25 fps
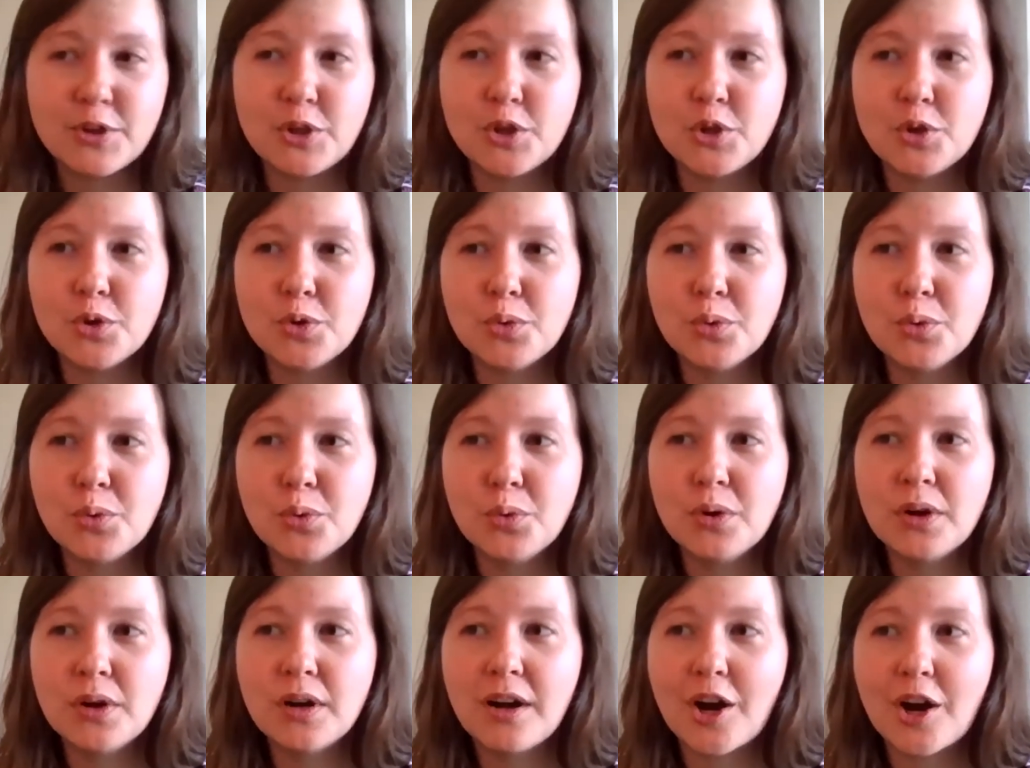
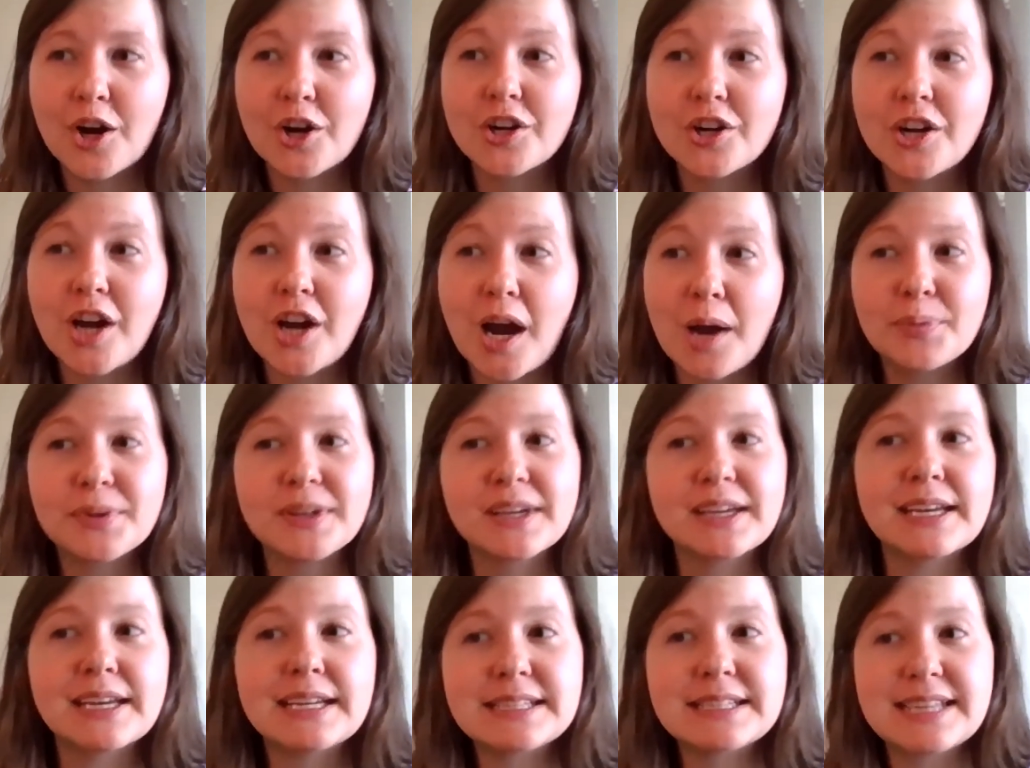you are not
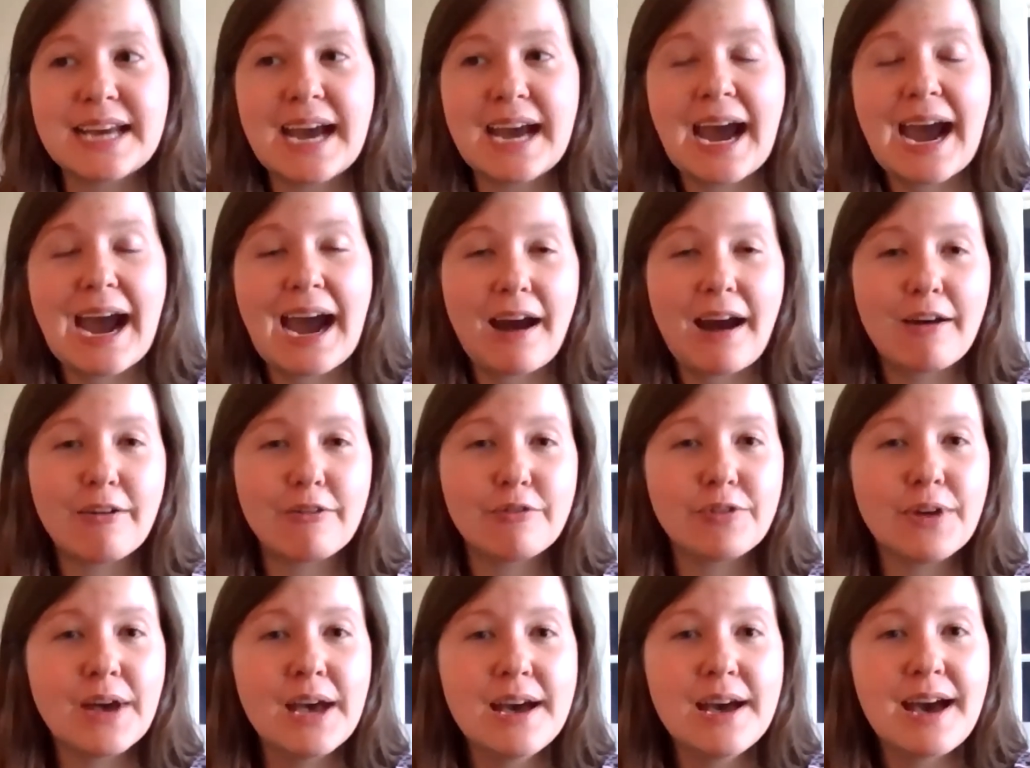planning to have